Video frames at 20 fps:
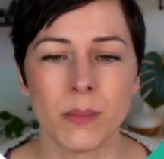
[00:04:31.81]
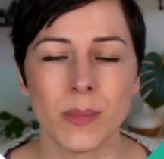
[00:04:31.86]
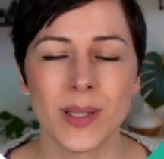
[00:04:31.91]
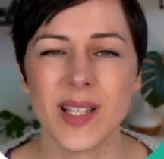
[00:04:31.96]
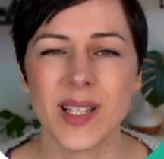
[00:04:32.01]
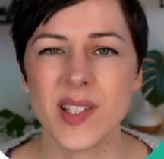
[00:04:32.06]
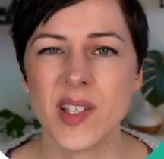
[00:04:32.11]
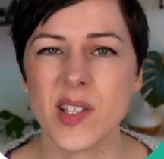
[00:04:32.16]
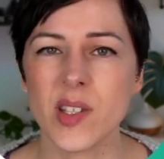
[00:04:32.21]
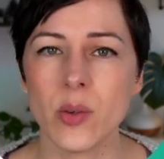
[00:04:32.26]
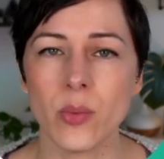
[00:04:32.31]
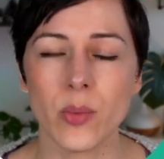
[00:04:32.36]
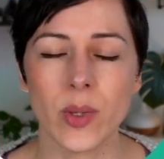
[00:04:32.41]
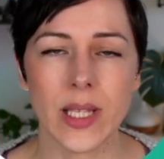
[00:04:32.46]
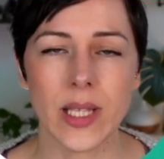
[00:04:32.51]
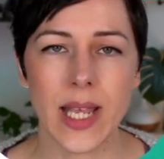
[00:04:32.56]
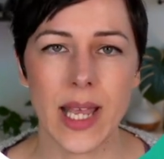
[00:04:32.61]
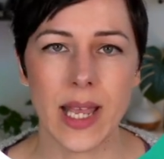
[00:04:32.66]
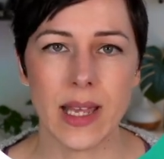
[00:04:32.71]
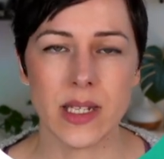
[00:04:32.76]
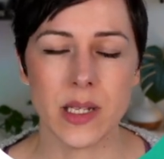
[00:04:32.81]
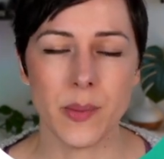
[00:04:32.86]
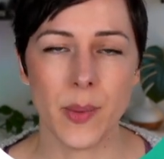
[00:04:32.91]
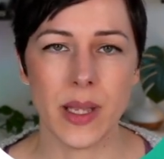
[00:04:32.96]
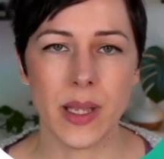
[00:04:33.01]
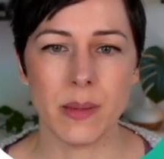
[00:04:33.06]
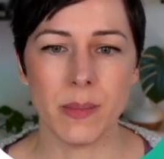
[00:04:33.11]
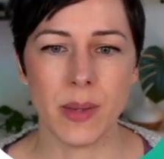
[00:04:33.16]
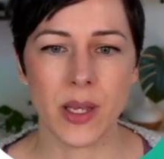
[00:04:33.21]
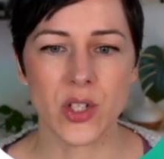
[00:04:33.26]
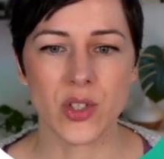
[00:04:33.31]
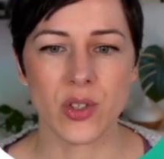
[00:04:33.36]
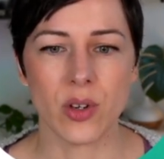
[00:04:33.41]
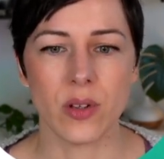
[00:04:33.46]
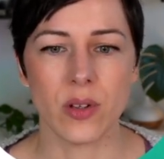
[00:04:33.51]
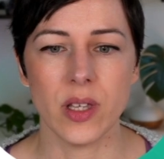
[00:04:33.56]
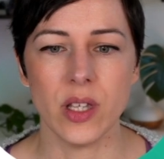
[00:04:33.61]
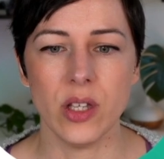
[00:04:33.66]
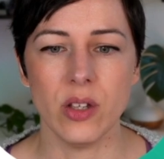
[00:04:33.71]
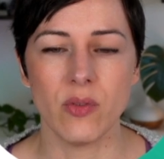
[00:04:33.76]
But this is a really handy way to make sure
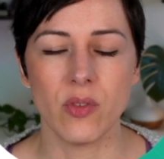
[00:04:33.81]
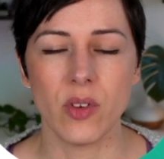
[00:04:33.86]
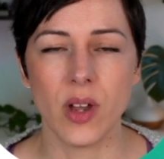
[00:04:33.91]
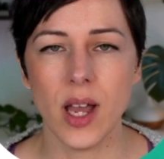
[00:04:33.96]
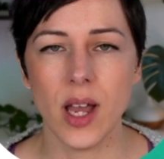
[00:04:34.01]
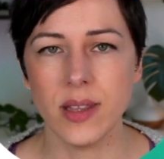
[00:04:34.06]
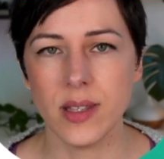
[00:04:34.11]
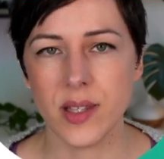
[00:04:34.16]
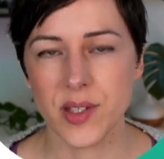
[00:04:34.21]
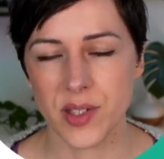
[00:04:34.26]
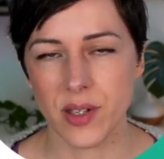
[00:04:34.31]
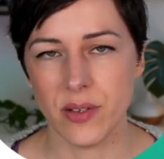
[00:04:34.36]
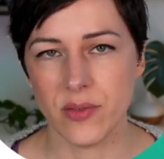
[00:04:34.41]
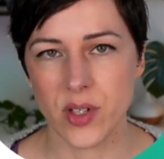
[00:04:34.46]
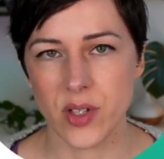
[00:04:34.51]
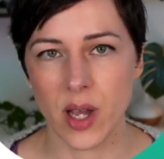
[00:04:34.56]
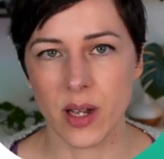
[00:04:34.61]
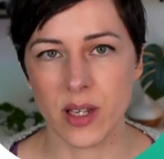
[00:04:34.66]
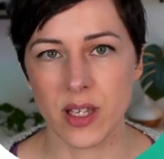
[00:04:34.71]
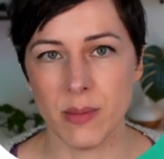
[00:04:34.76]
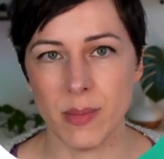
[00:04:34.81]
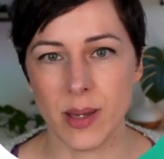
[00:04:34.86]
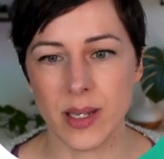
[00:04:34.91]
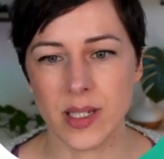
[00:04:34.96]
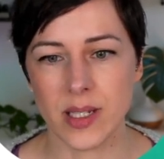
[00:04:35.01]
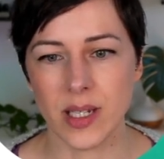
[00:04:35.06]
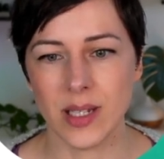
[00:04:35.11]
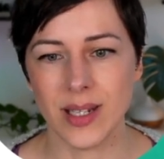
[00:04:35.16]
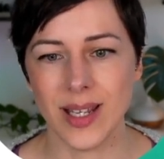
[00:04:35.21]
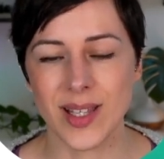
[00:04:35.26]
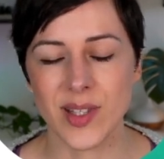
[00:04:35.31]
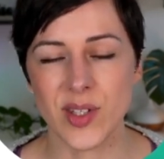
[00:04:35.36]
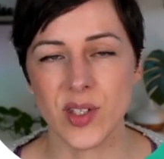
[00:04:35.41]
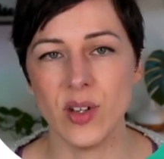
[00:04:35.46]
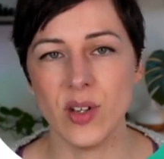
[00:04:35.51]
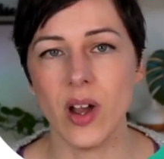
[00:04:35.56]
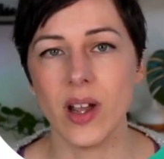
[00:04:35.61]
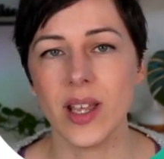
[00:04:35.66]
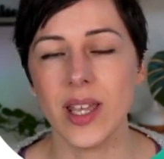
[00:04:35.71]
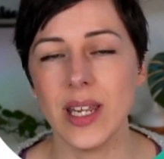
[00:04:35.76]
that you've got this stuff documented. It's
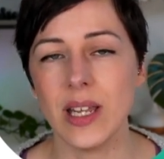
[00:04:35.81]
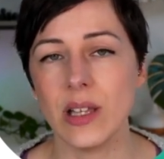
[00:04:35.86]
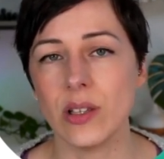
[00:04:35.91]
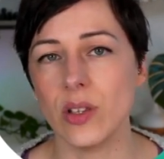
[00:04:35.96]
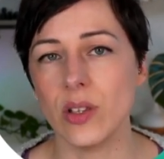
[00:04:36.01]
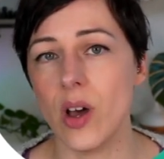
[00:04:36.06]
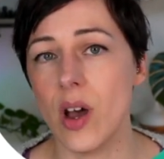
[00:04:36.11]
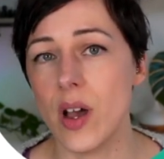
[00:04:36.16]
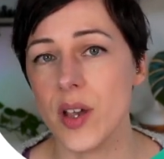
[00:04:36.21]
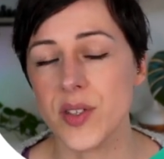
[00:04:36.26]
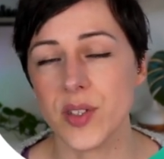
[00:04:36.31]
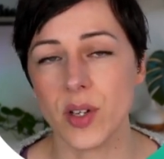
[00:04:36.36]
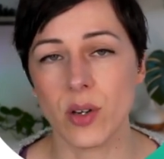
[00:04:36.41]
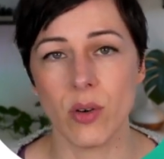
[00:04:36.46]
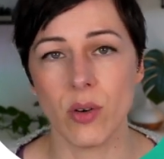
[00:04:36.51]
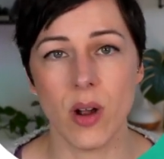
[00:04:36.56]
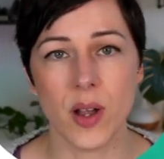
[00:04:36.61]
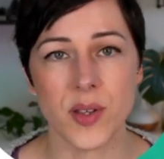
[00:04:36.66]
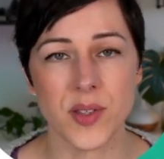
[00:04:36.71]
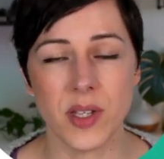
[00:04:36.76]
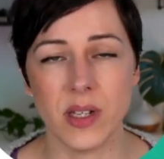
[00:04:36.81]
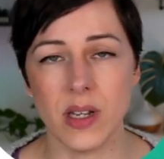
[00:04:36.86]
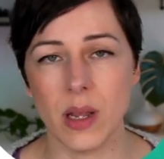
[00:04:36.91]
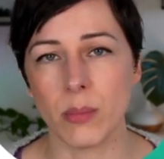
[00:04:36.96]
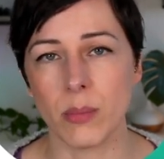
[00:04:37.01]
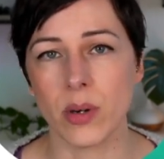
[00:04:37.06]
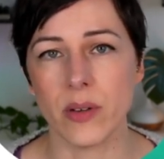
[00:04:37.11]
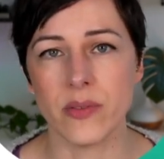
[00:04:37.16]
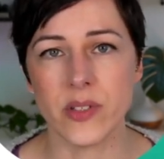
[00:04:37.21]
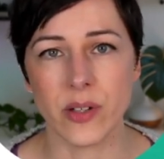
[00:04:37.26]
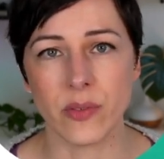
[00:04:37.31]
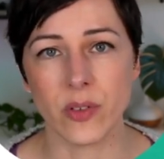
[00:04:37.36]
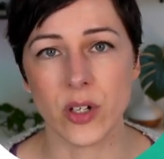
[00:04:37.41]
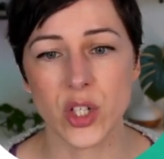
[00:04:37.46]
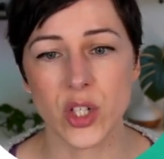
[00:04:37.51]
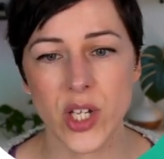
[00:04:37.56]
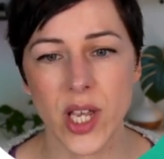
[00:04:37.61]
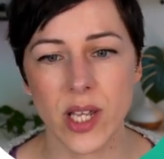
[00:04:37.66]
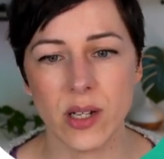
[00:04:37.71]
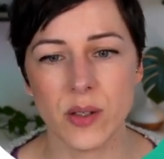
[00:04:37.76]
not getting lost across a number of different
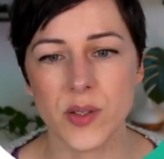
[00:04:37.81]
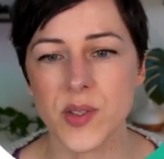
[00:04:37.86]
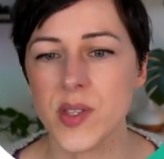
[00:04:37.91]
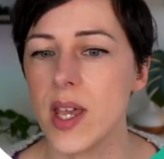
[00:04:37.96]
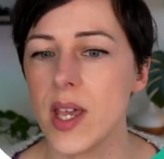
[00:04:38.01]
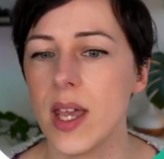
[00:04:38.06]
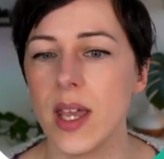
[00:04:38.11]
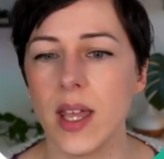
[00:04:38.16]
channels.